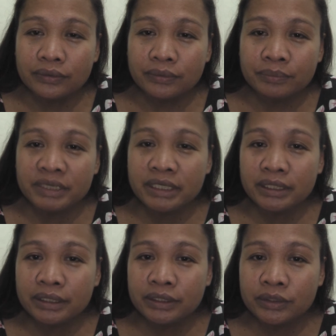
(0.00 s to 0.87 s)
make
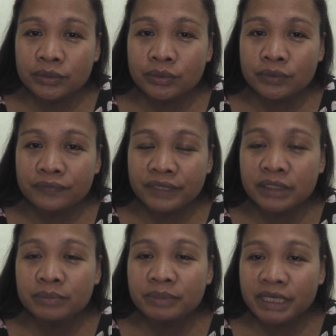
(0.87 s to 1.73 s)
you
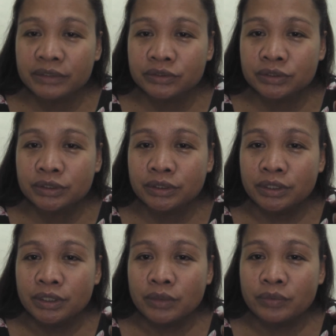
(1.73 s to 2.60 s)
feel better
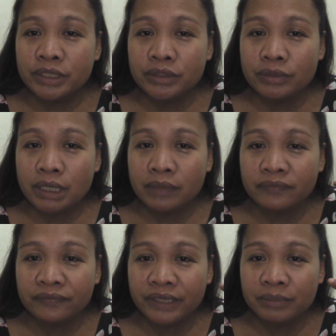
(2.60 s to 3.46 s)
when you
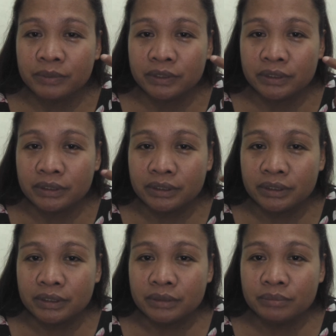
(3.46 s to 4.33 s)
have fever,
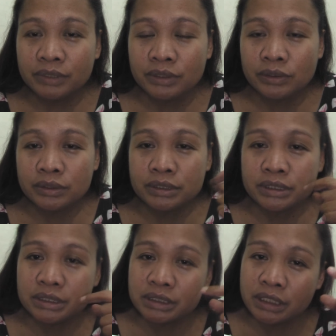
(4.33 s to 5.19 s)

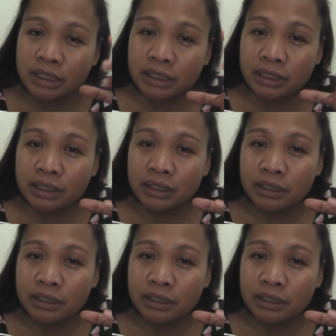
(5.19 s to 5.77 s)
because the